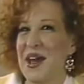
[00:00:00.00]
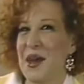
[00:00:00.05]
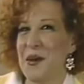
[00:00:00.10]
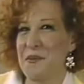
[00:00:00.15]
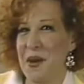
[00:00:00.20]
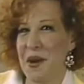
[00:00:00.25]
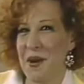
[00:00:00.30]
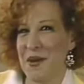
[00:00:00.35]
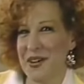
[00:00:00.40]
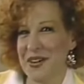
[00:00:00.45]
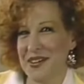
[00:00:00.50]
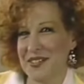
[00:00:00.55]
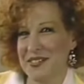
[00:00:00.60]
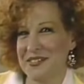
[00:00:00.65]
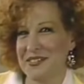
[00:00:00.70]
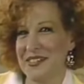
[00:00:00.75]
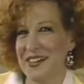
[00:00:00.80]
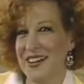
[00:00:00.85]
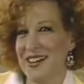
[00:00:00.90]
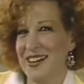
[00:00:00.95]
I married
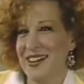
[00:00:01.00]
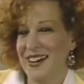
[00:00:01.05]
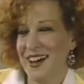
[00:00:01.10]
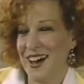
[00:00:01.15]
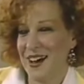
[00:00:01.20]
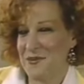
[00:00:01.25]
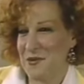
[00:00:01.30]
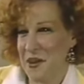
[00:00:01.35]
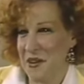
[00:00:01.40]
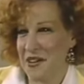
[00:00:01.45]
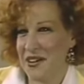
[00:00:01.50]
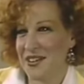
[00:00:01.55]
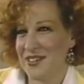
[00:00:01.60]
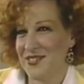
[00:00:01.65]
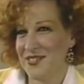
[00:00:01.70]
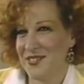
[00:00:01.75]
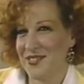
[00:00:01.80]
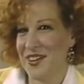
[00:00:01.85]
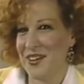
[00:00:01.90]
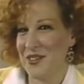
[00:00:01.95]
a, I married
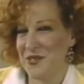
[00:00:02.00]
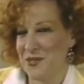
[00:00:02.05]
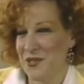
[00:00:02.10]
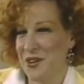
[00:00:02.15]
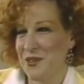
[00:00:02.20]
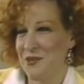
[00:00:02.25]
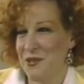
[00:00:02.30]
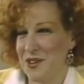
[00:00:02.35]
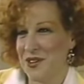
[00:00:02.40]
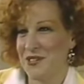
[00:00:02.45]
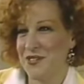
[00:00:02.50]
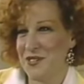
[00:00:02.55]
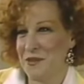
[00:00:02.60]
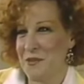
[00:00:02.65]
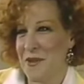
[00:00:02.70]
a, a, a, wonderful